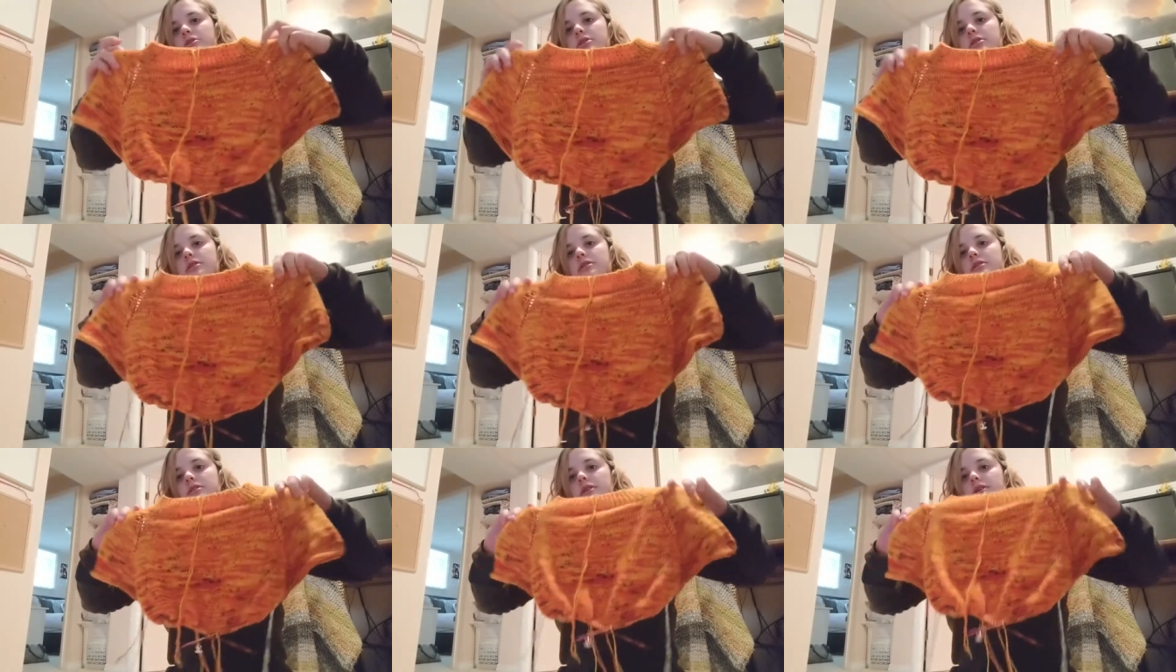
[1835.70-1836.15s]

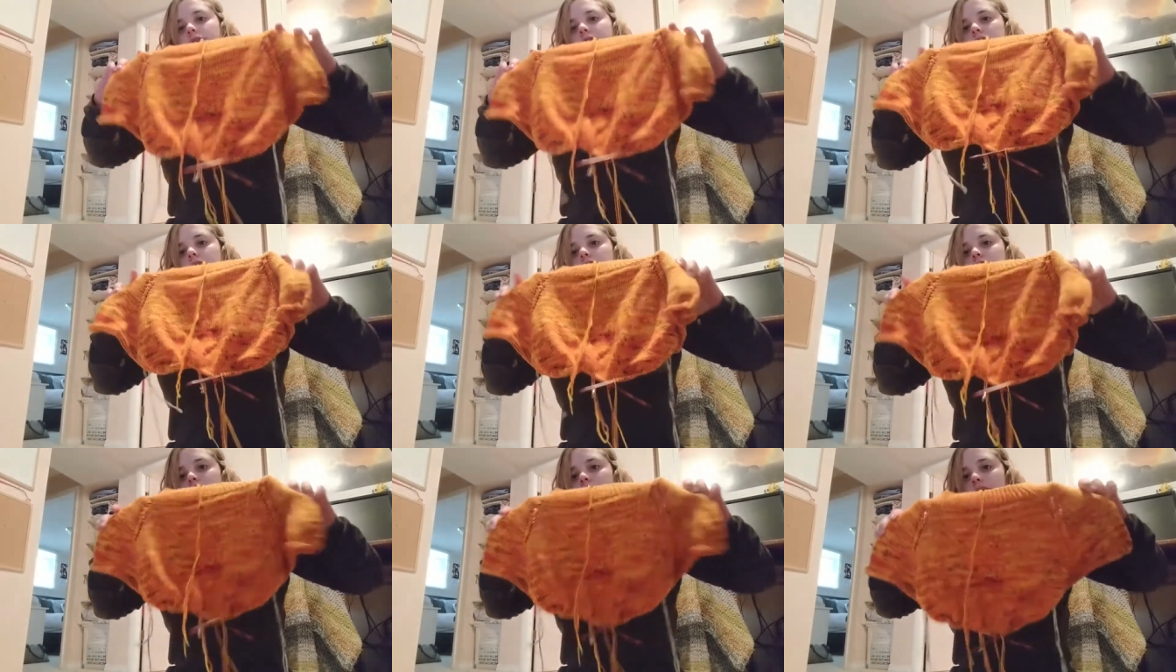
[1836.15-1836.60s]
just to
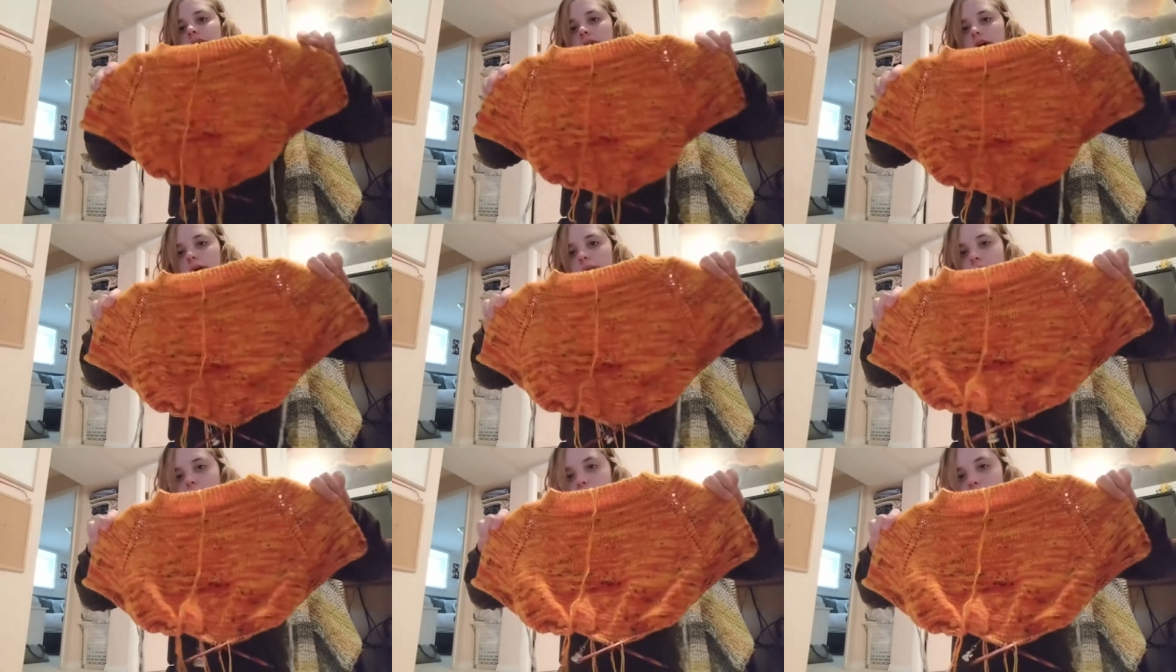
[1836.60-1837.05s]

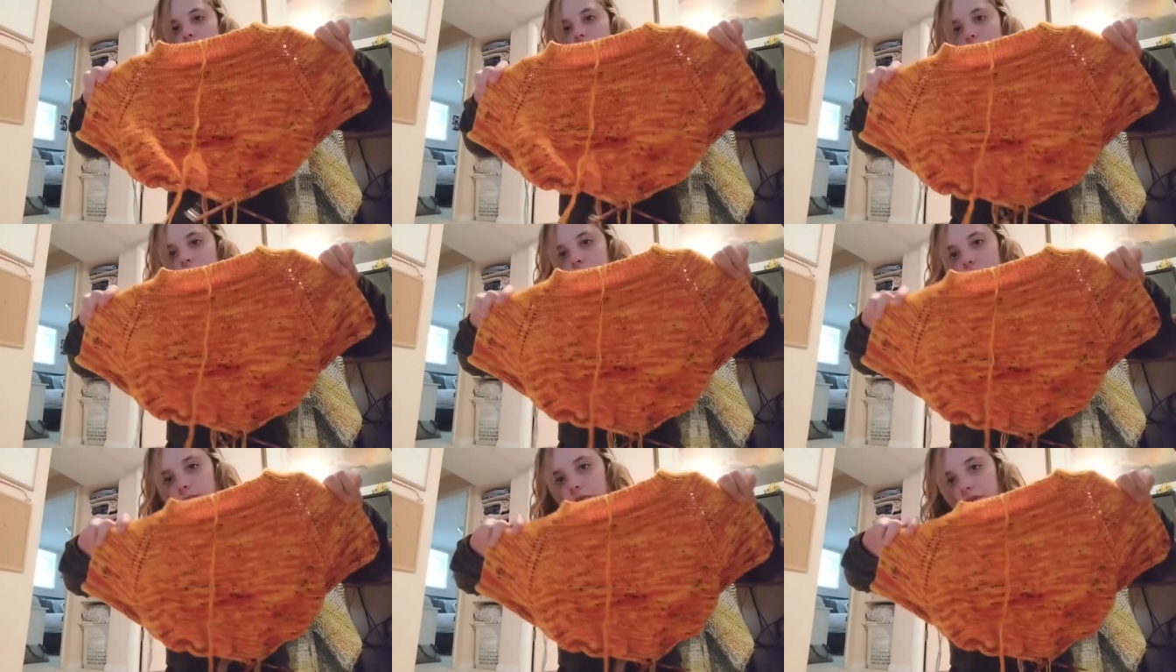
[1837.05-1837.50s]

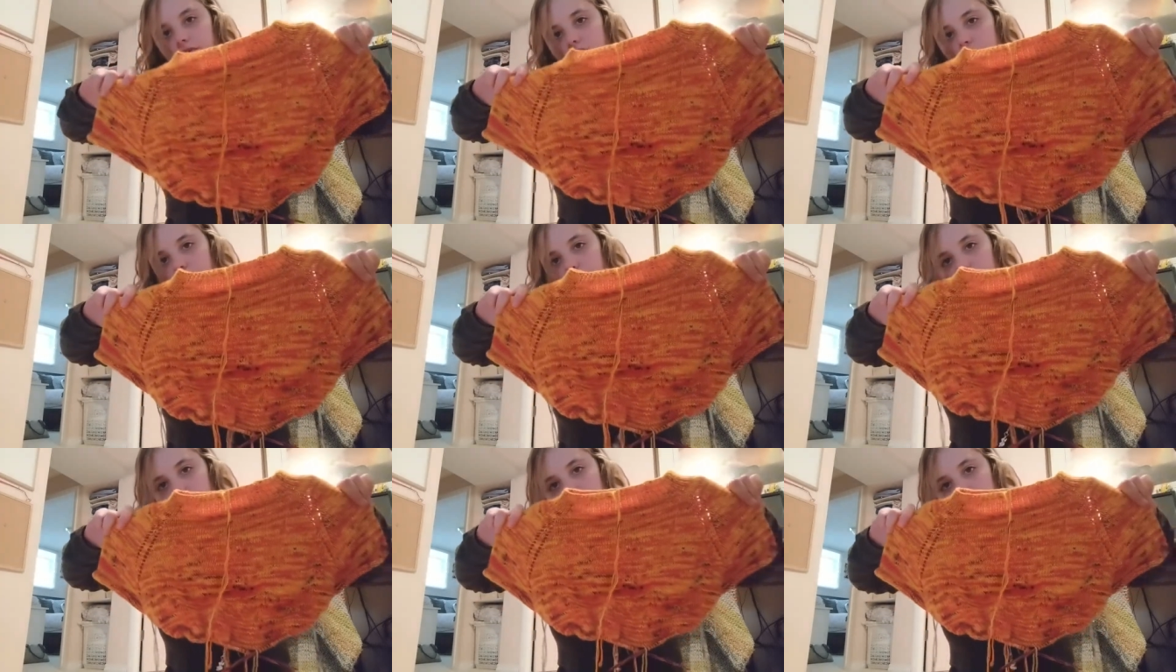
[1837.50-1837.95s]

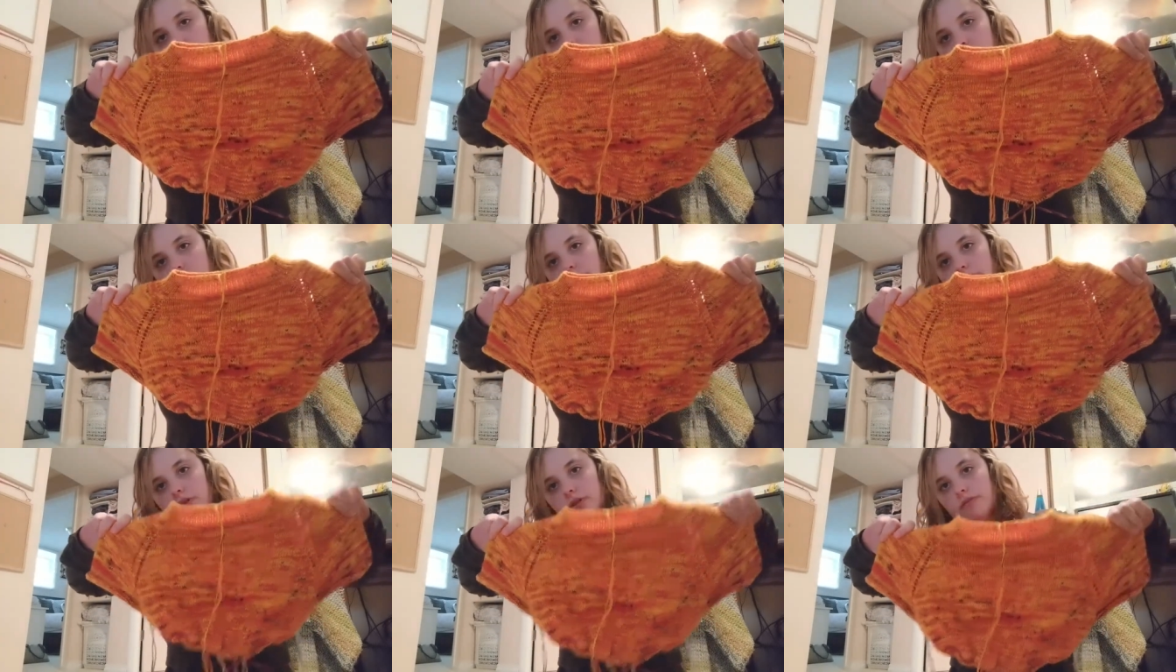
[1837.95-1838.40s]

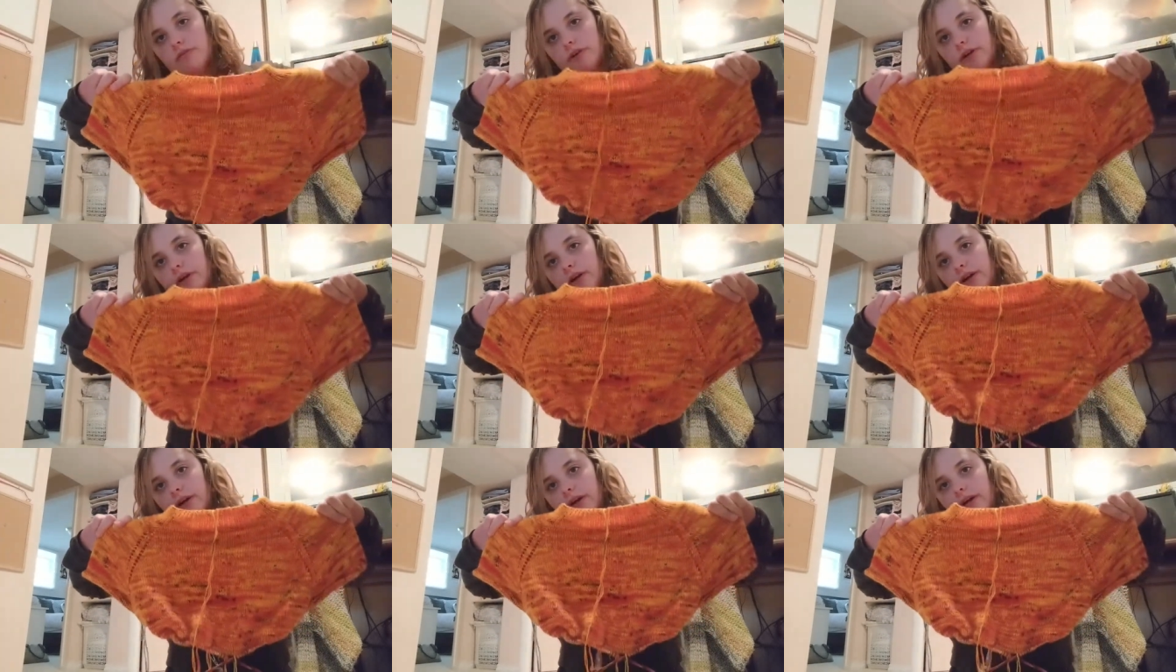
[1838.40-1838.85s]
reduce the
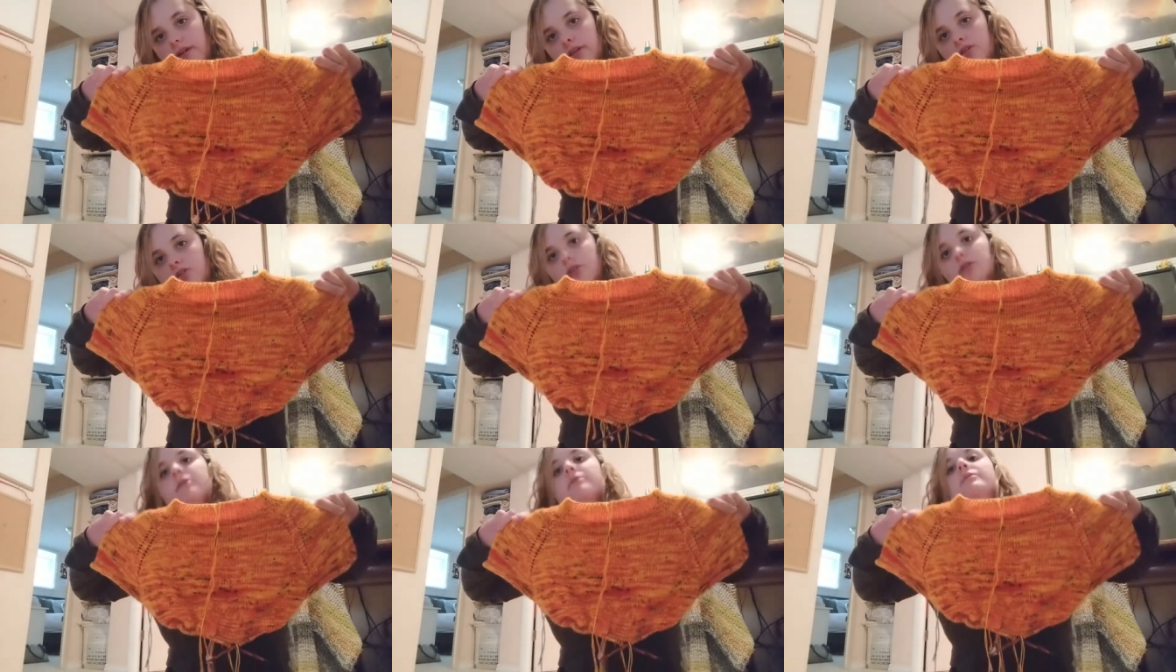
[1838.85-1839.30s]

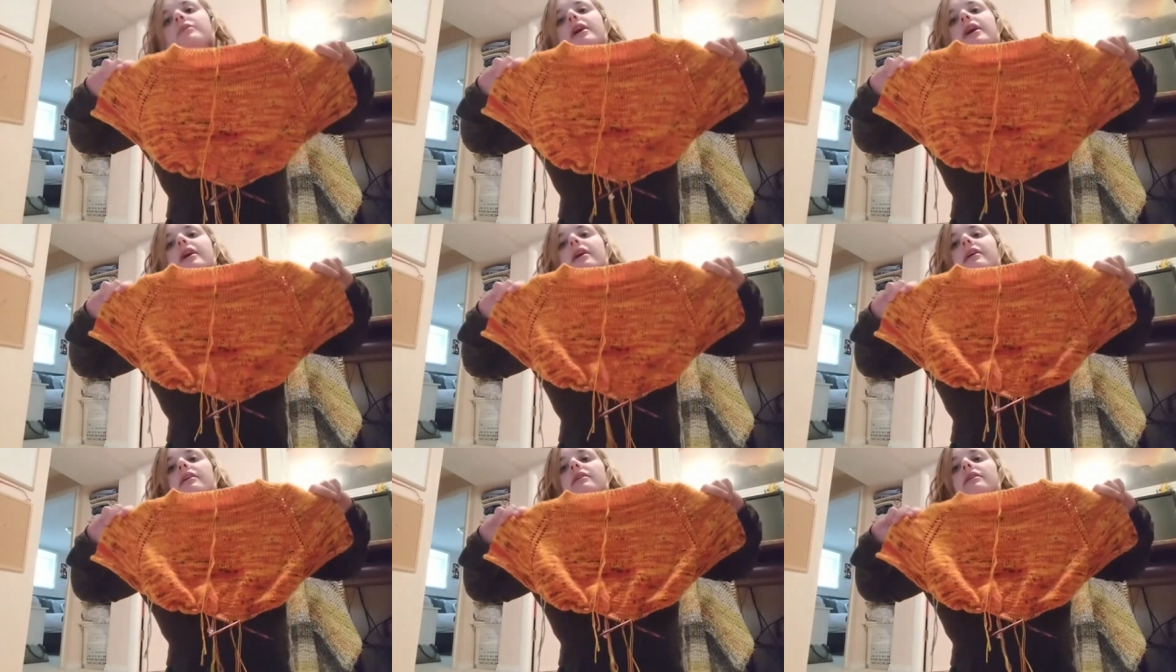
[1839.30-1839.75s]
variegation
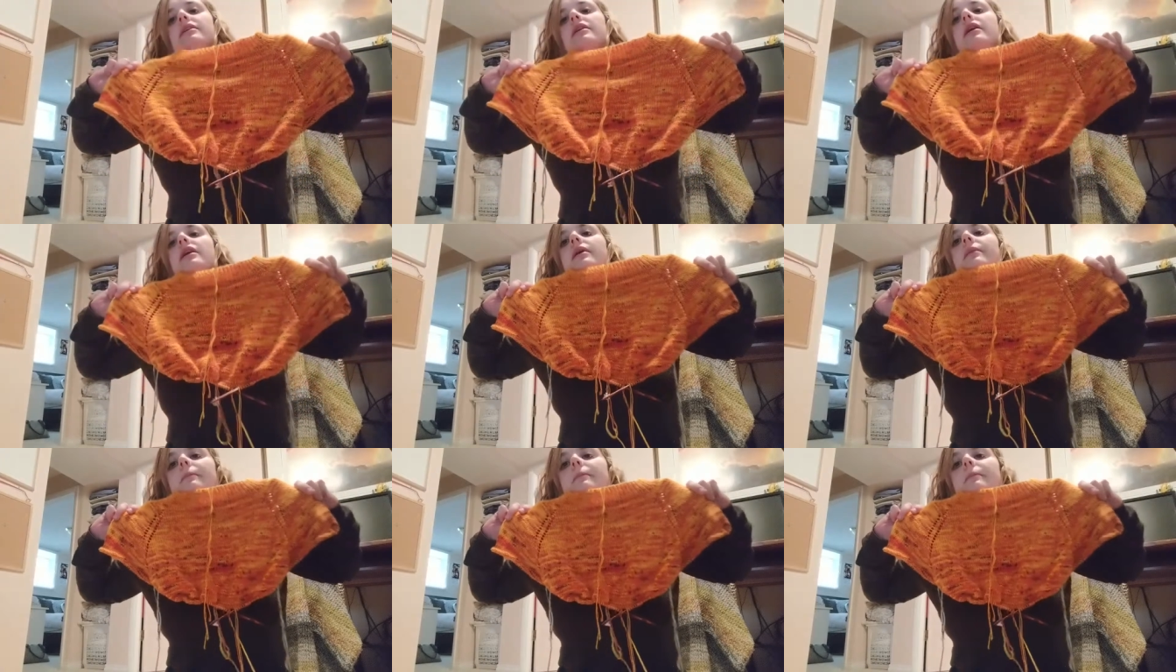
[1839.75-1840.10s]
and